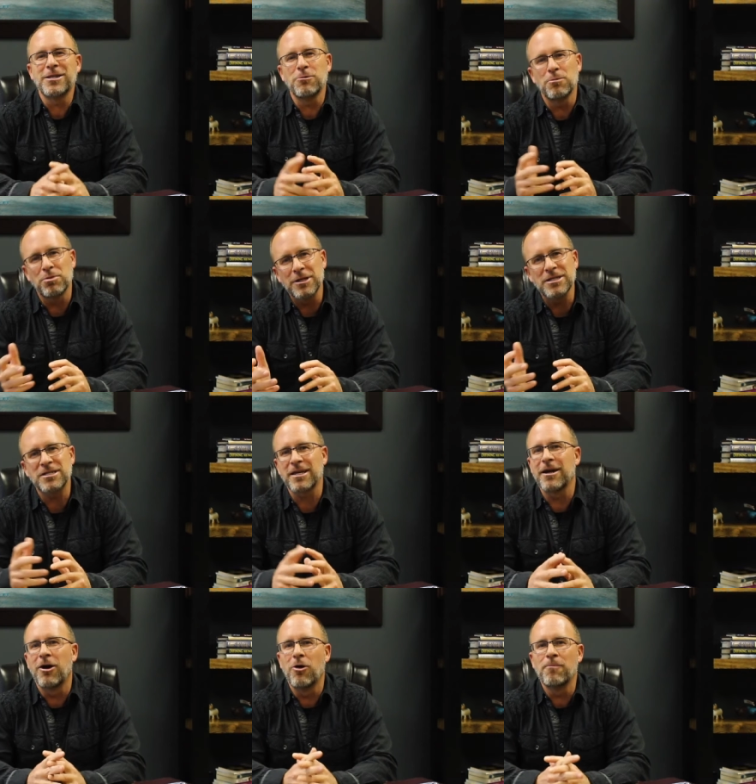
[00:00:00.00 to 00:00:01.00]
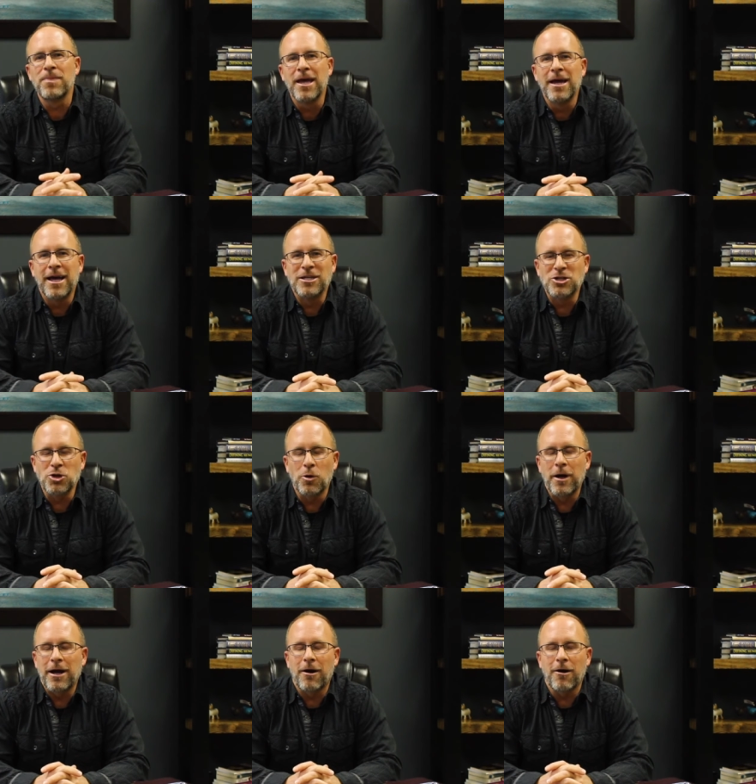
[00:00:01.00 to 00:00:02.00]
that you would please stay home,
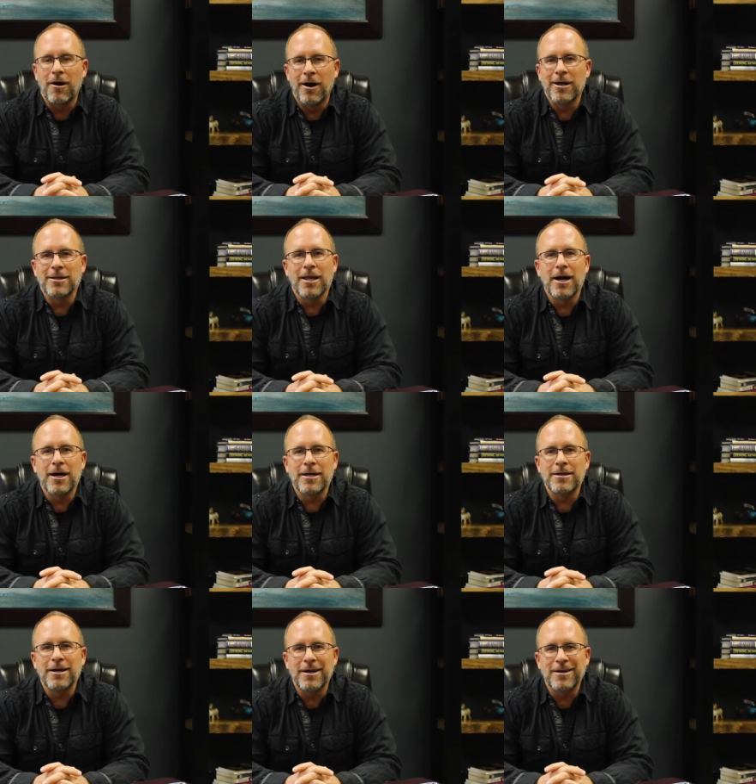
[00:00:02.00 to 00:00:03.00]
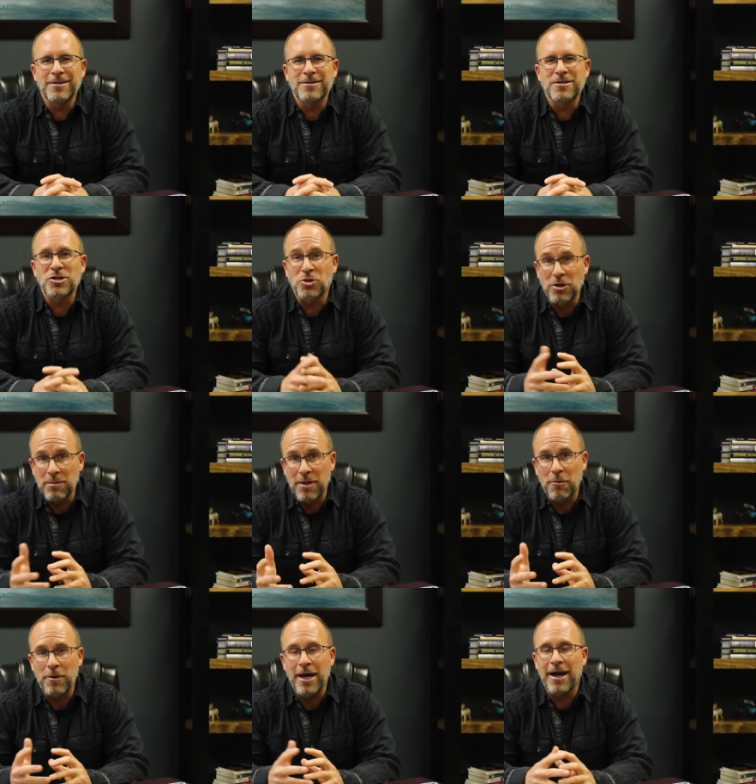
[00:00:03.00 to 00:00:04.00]
enjoy our online stream
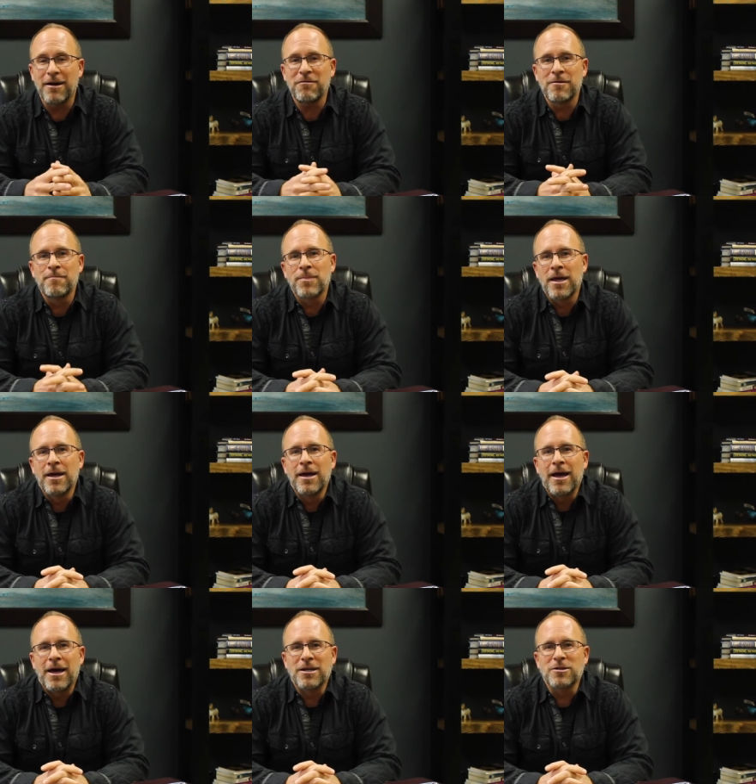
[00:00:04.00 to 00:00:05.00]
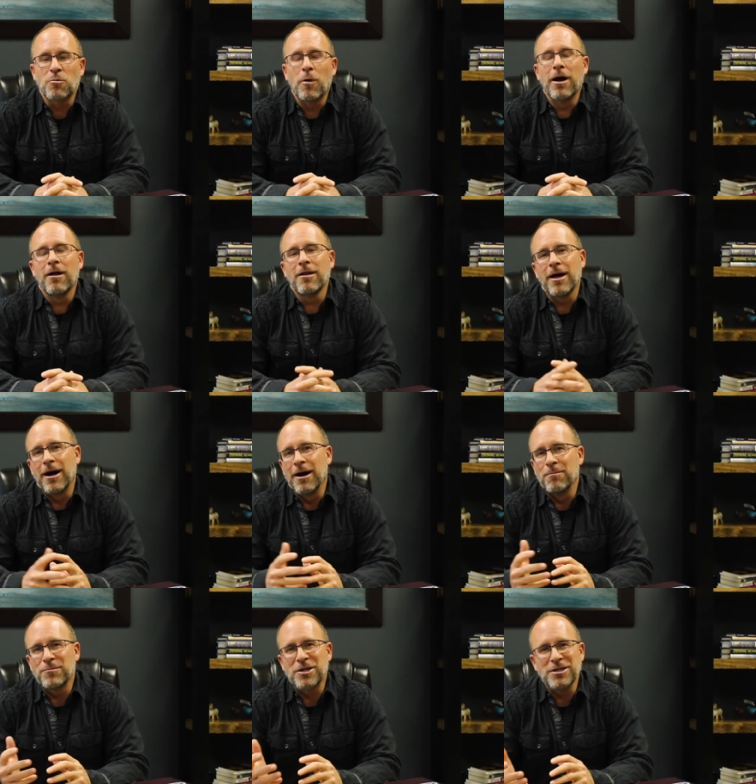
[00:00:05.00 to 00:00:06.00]
that we have, and as
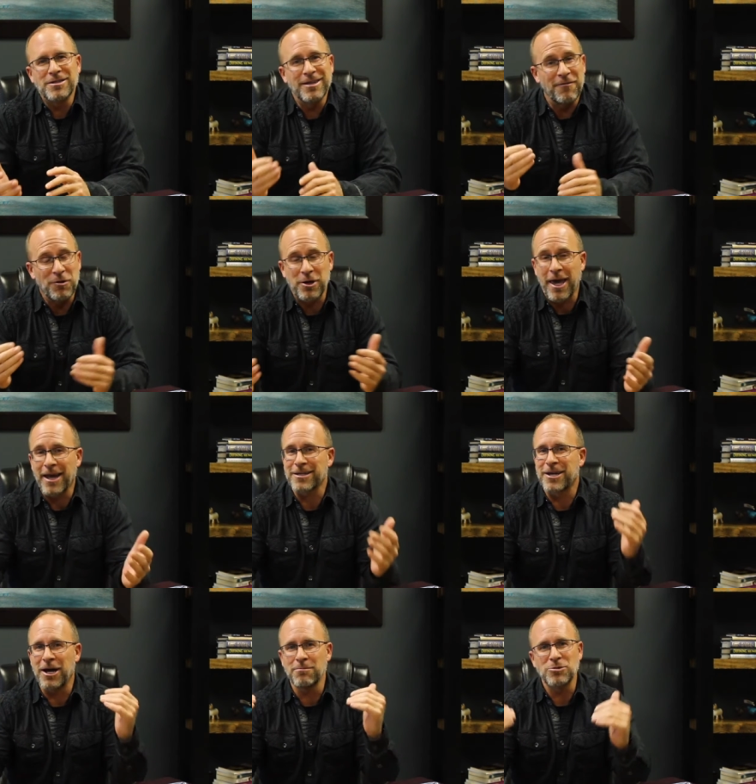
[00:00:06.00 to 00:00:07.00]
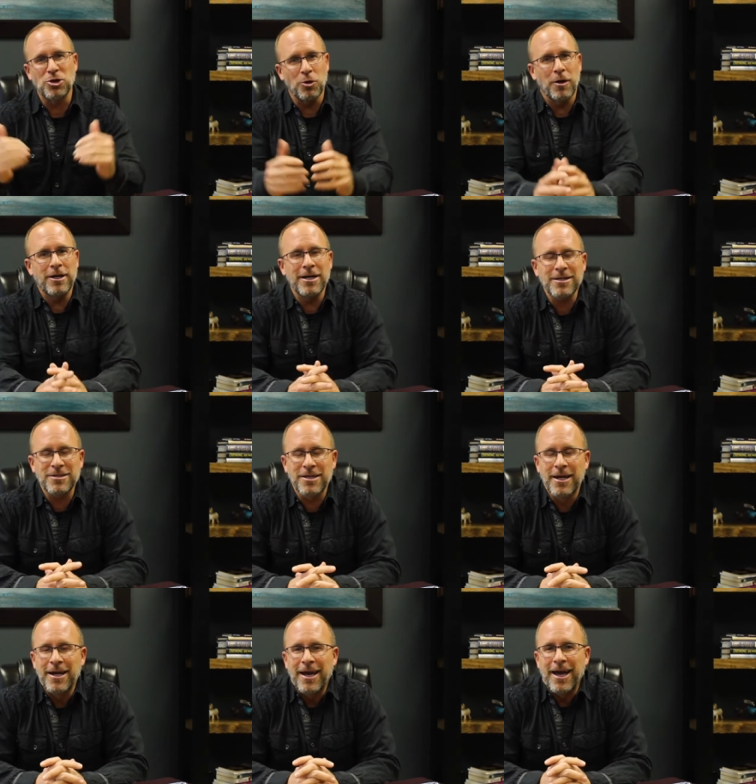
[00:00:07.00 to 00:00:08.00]
well, if you can come, join us,
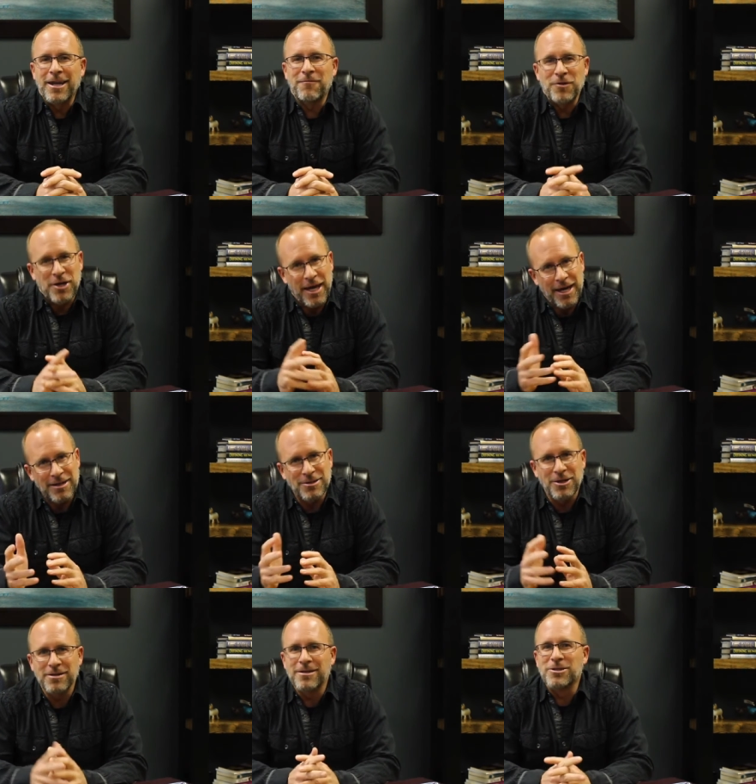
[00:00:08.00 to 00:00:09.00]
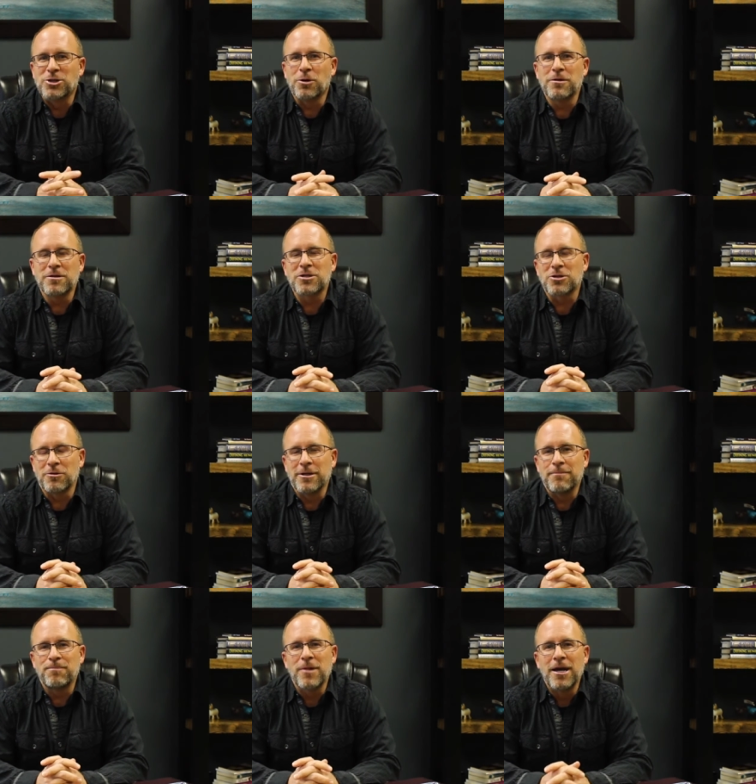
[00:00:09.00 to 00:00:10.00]
and if you can't, enjoy the
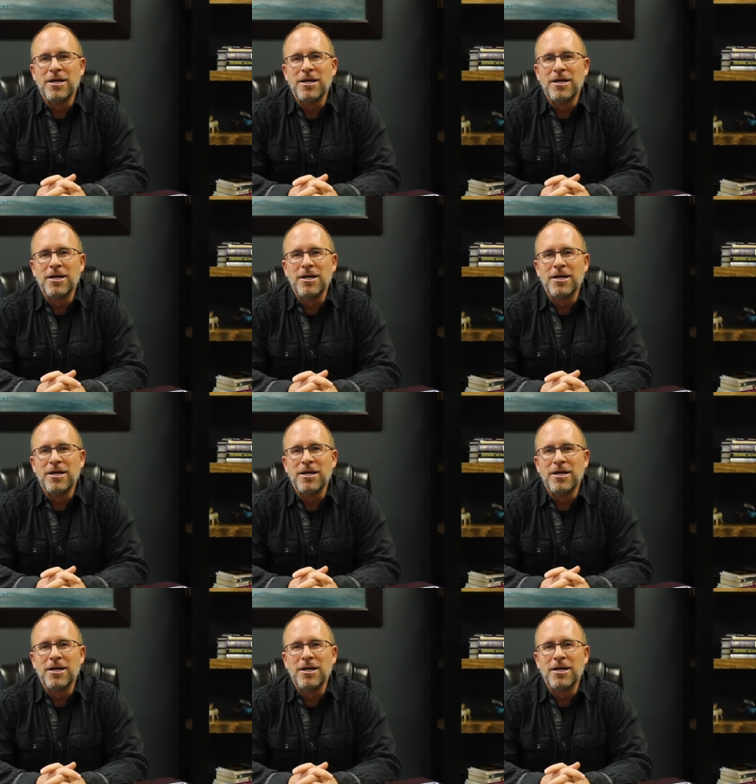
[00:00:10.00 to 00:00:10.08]
stream.